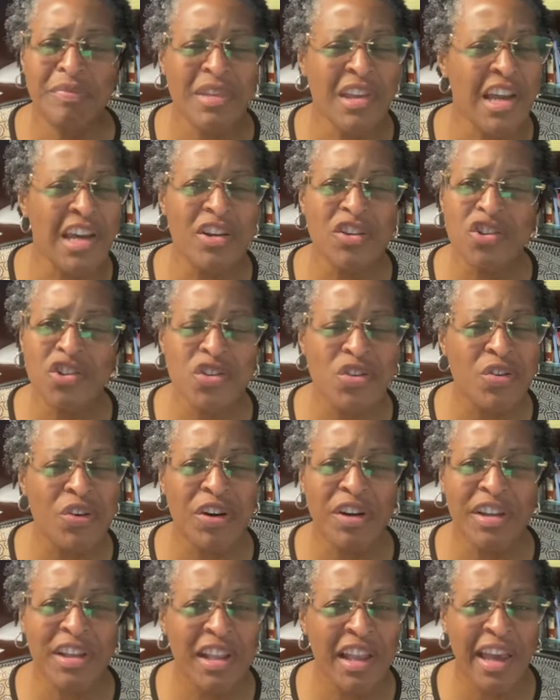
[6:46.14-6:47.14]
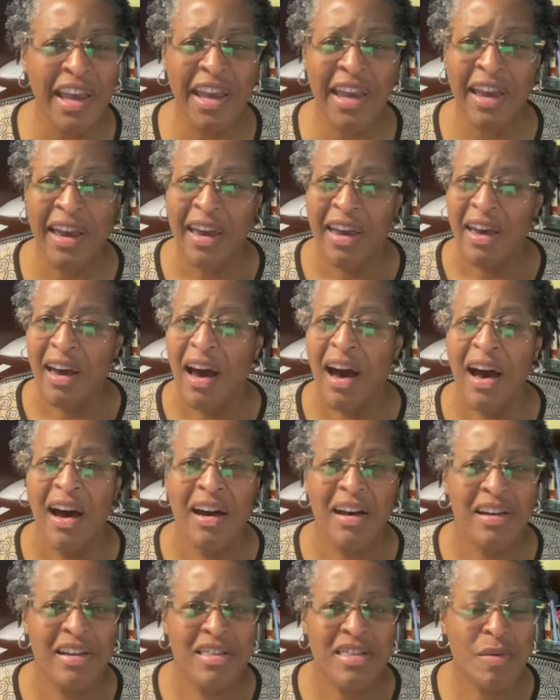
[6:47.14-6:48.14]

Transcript: And assuredly, uh,